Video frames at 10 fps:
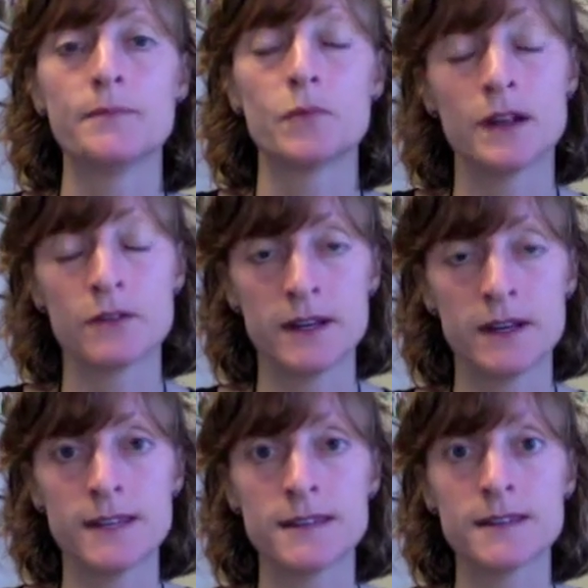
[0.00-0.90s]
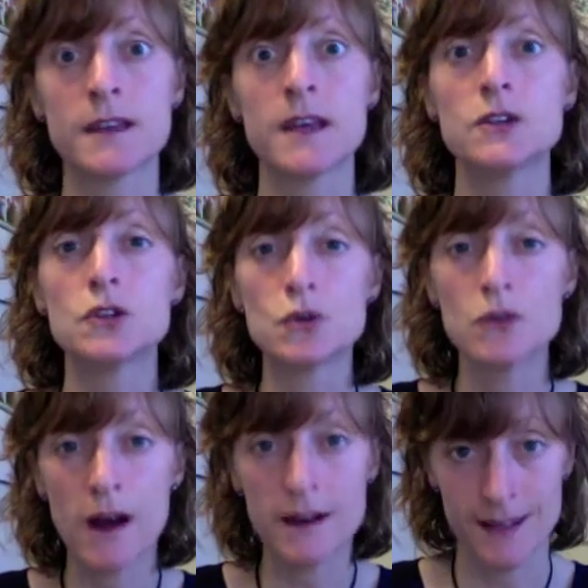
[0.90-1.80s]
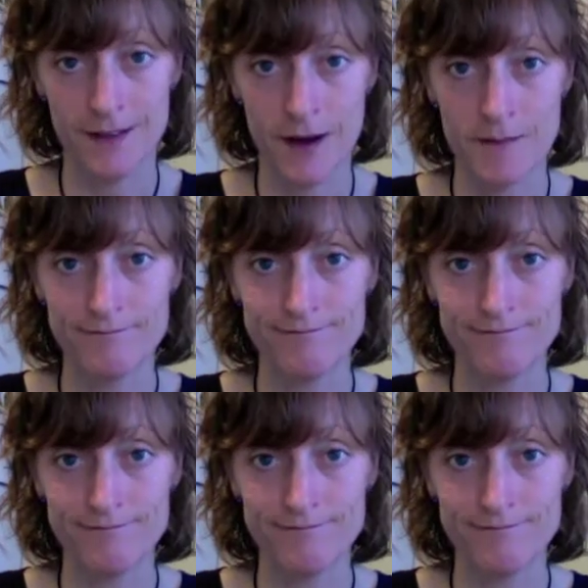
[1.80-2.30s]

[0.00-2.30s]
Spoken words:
Whatever it is, do not give up.